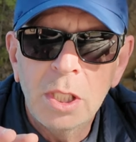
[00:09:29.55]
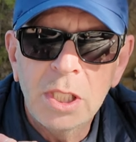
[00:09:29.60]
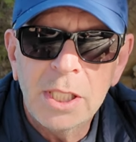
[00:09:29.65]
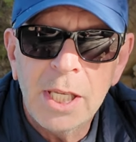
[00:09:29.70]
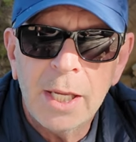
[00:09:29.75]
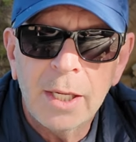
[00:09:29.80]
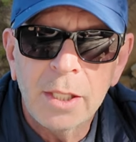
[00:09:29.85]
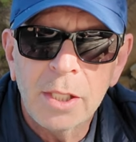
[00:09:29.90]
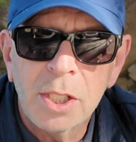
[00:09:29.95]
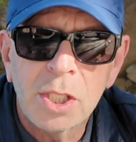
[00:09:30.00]

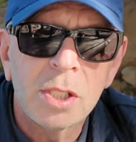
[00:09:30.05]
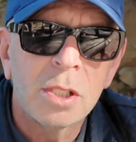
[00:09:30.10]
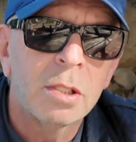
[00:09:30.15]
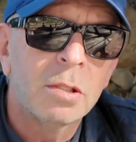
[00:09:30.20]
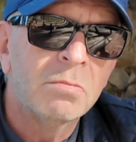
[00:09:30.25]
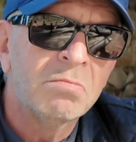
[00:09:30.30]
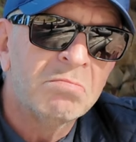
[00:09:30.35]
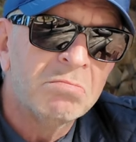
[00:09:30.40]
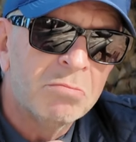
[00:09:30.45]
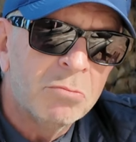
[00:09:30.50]
Tell us
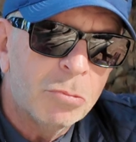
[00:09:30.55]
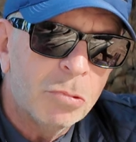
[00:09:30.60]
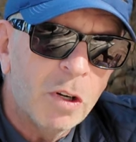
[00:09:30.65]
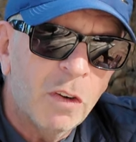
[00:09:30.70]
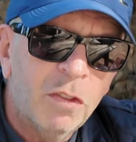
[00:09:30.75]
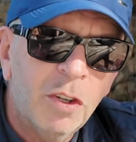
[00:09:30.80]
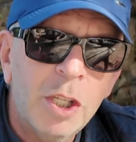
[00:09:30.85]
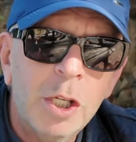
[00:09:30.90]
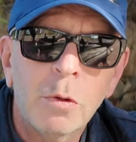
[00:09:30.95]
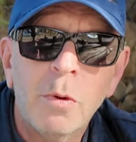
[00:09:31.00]

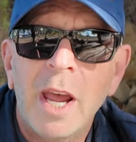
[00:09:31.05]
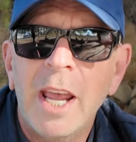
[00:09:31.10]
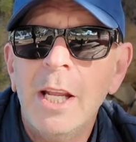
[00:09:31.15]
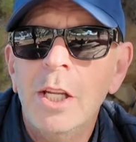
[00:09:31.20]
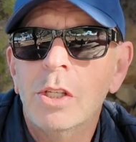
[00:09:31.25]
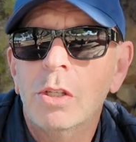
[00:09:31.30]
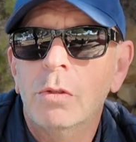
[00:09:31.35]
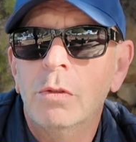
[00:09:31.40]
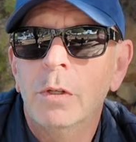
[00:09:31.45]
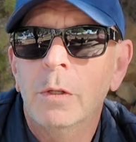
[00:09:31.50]
roughly your
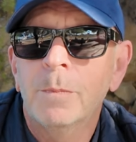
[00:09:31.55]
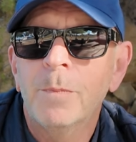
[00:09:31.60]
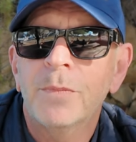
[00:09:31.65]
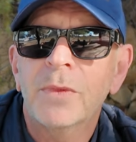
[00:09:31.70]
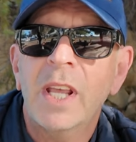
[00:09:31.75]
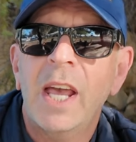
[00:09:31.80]
age group.